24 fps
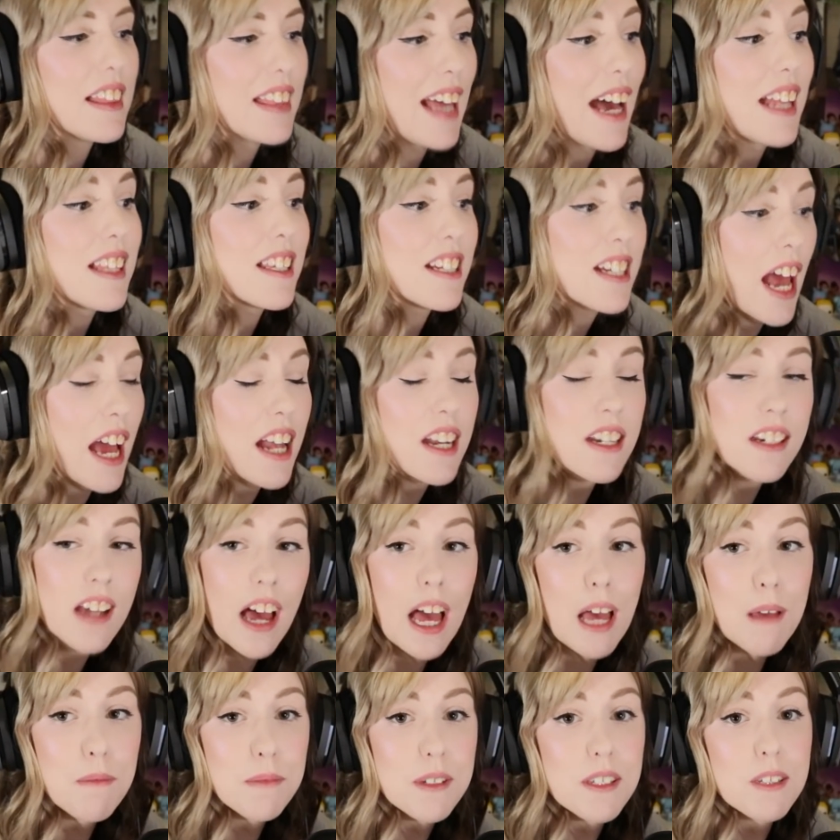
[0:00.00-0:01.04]
that's 10
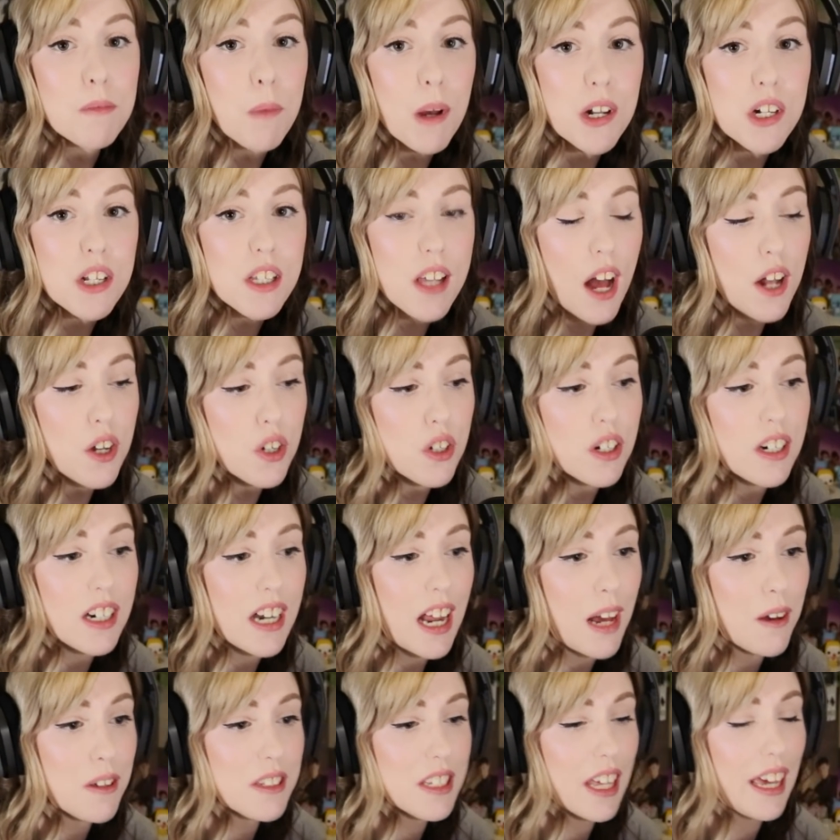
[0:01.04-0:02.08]
times as much as 100.
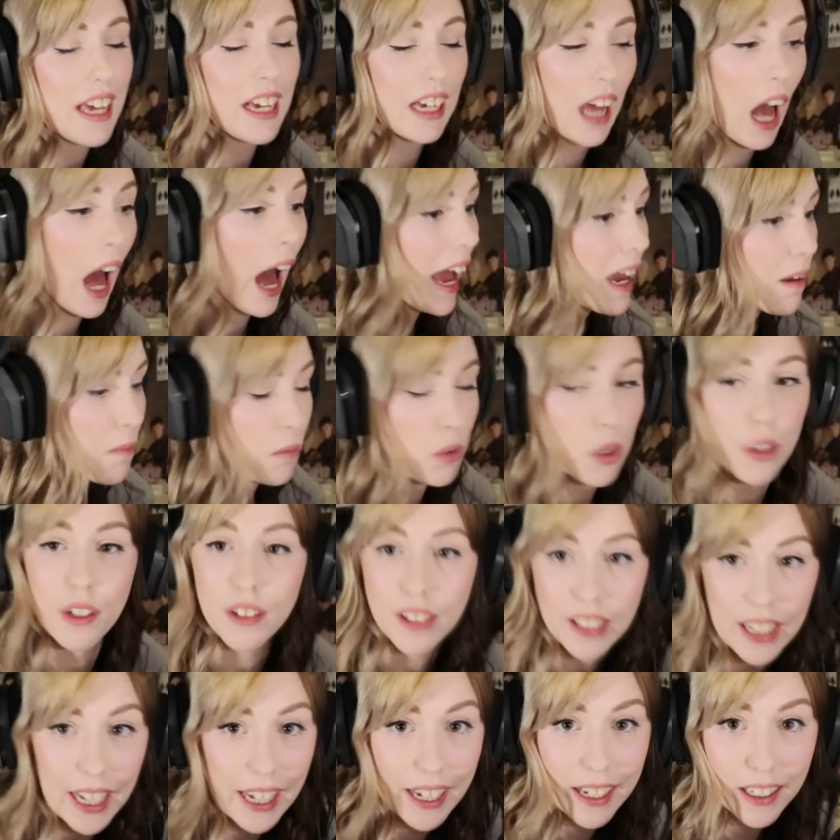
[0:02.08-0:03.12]
And I was like, I'm
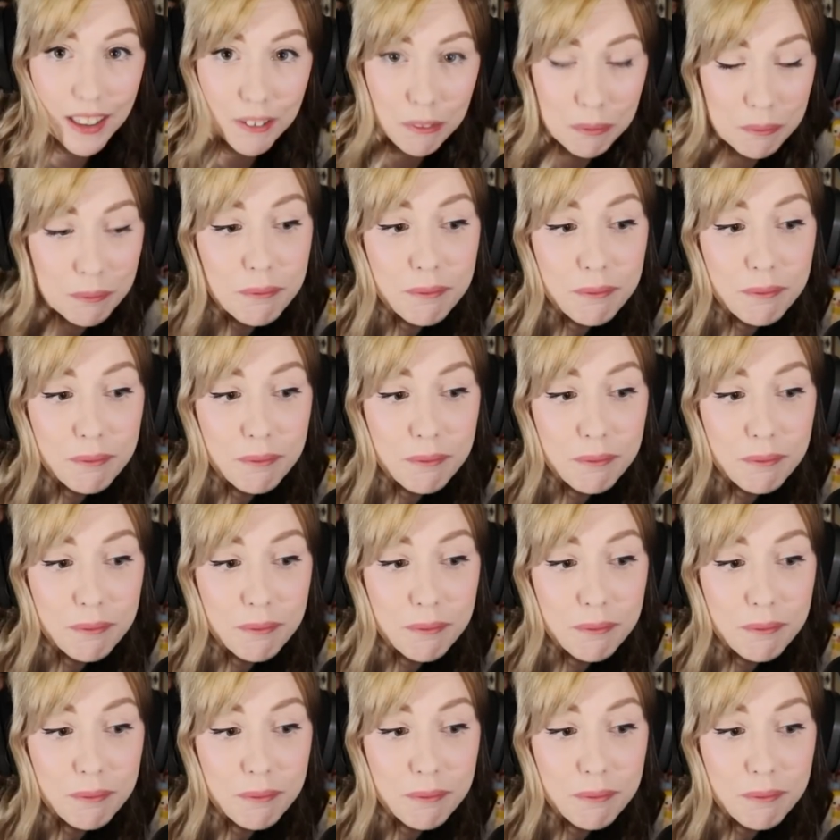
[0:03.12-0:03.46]
not okay.